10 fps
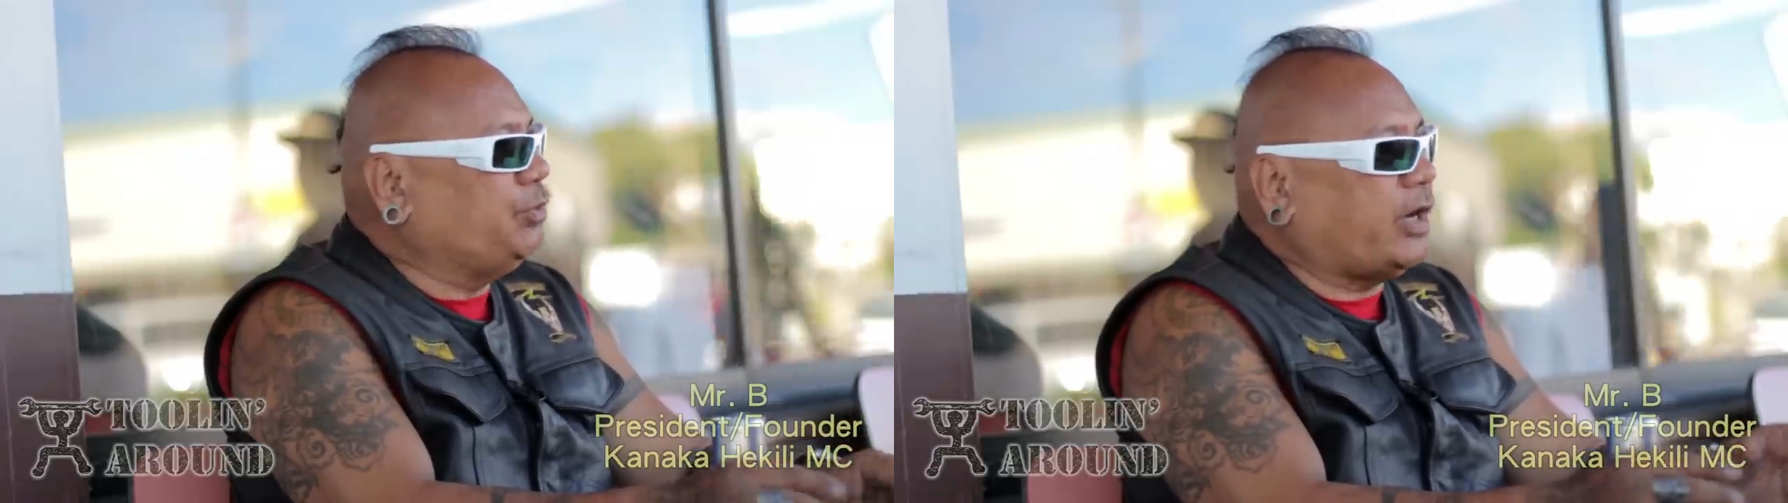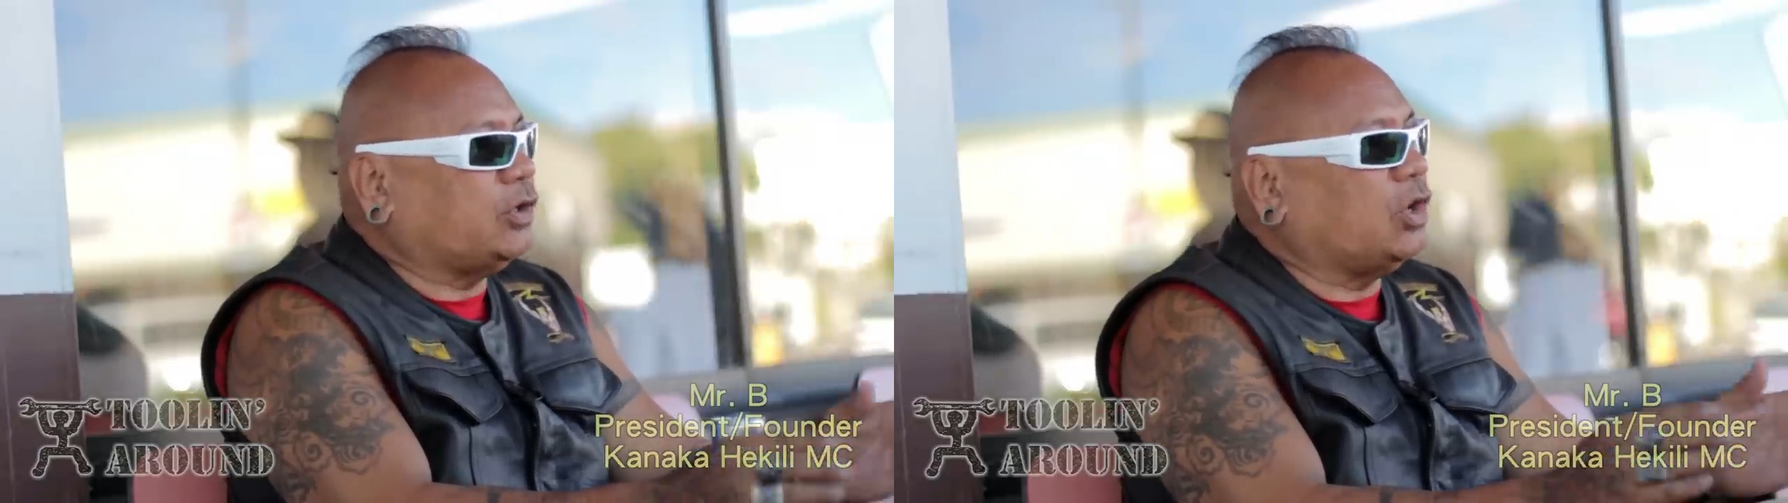
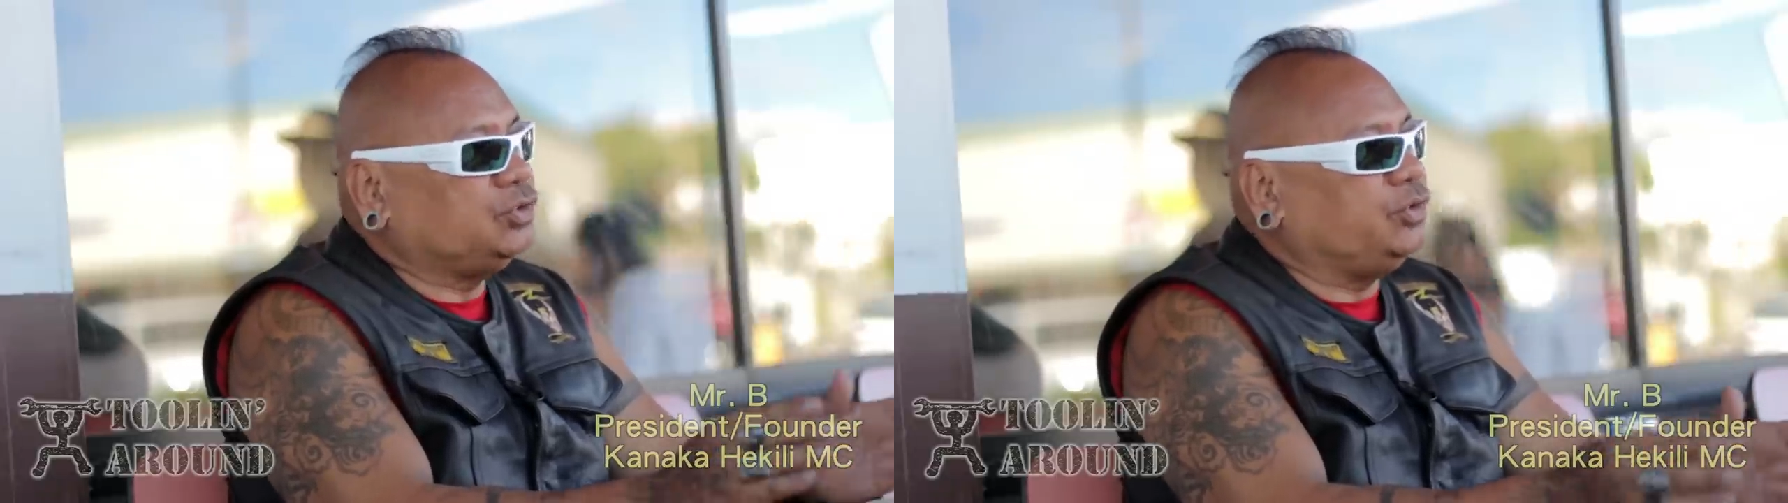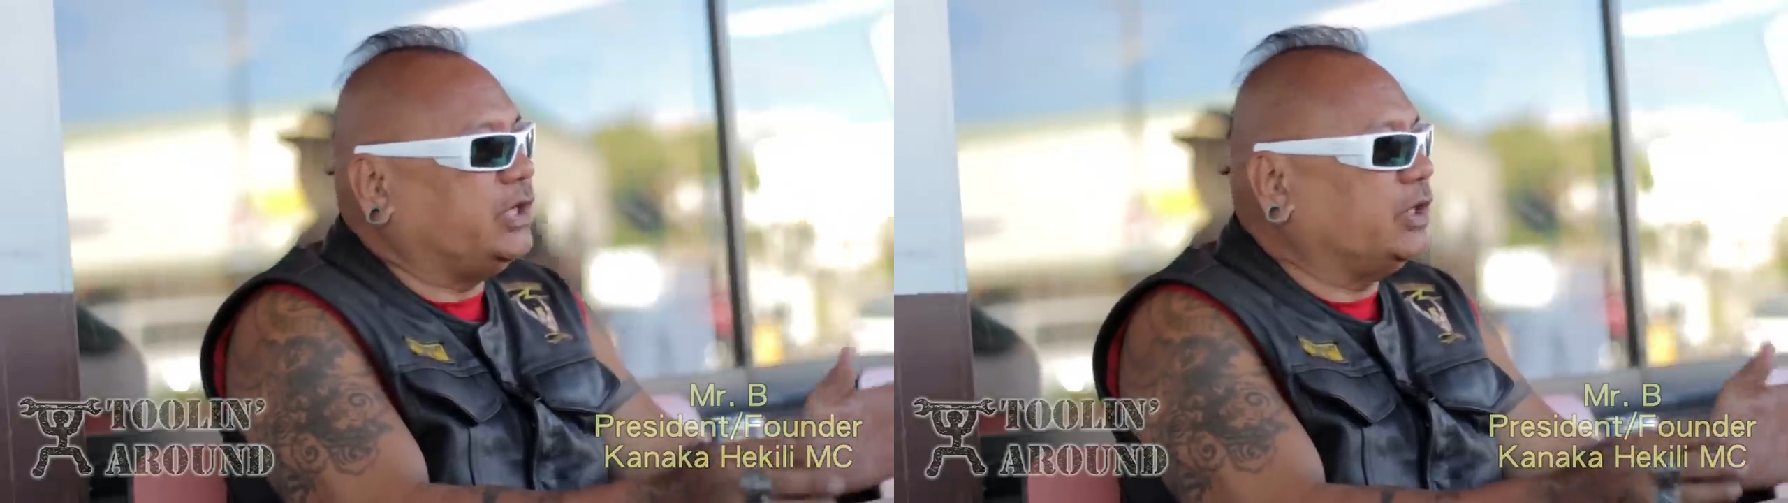ride
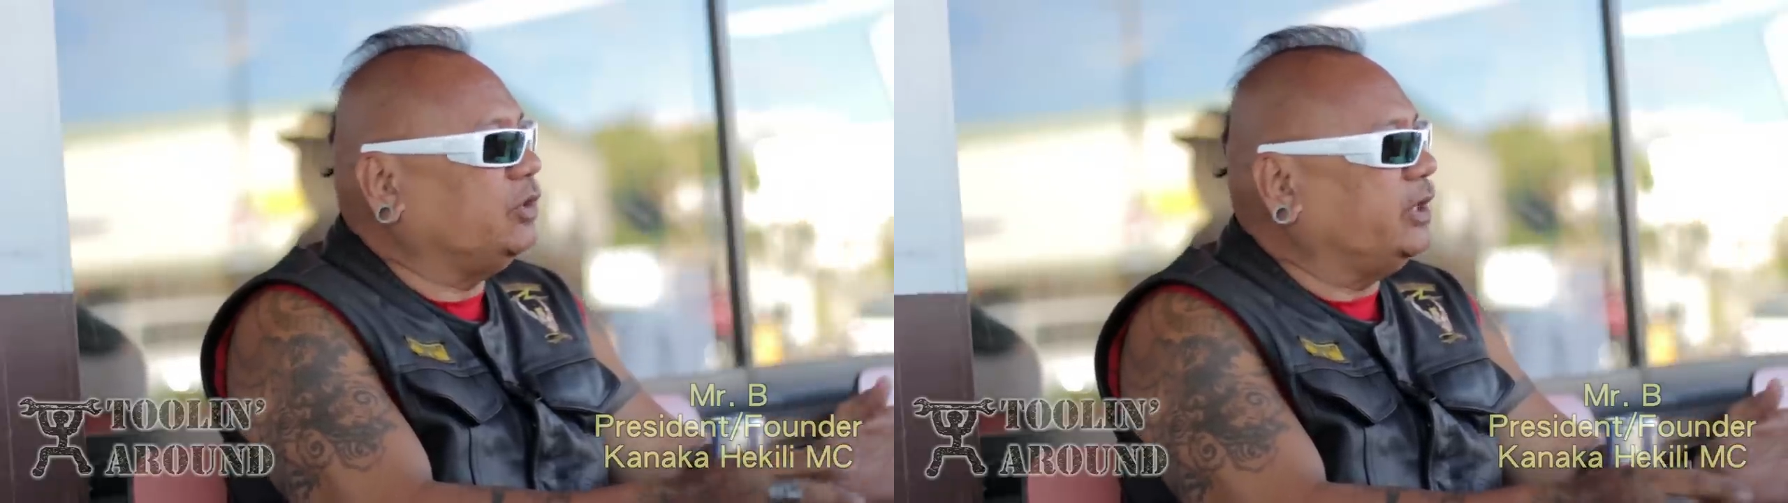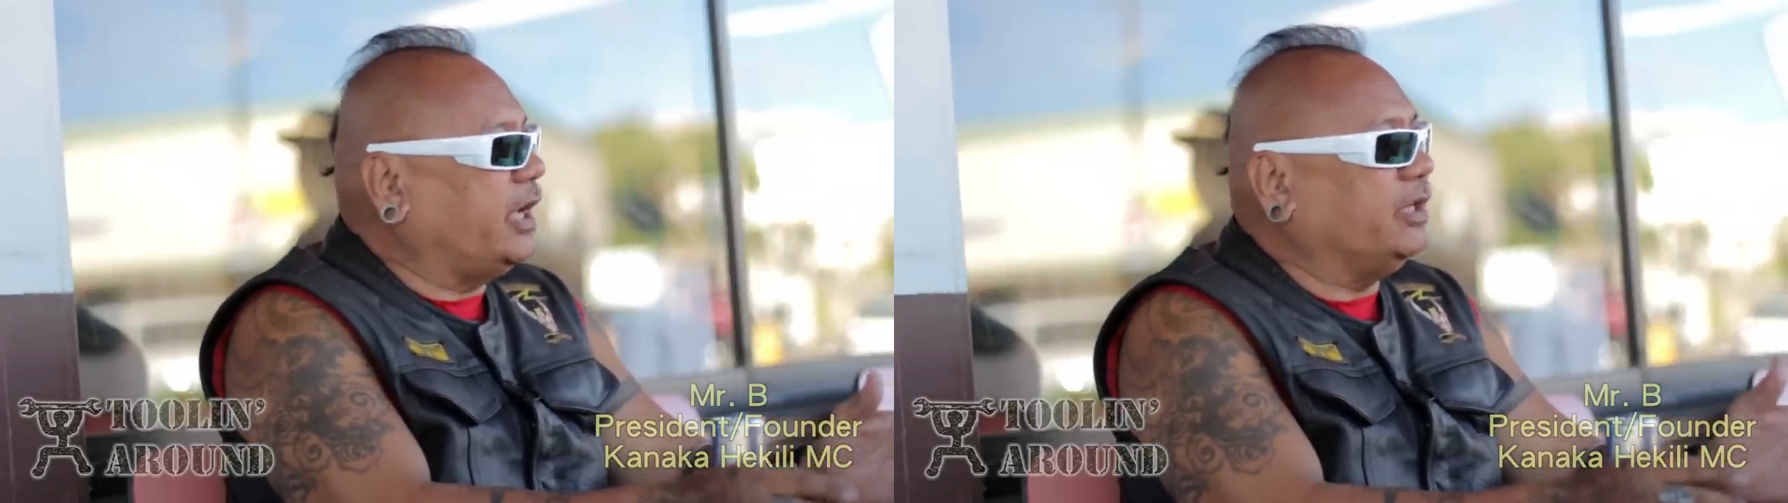all together